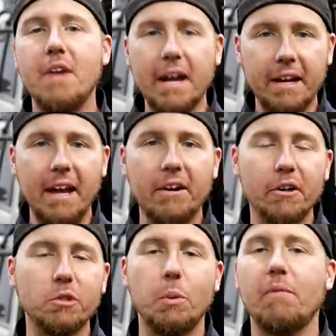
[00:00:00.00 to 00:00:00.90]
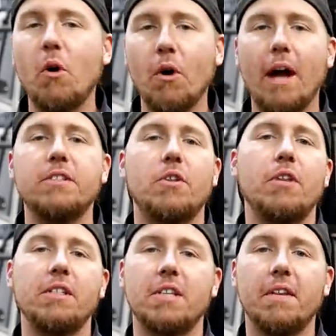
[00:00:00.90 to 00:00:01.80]
neck gaiters, we have all kinds of
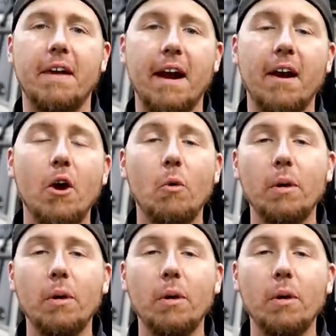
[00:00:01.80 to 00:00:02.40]
things on there.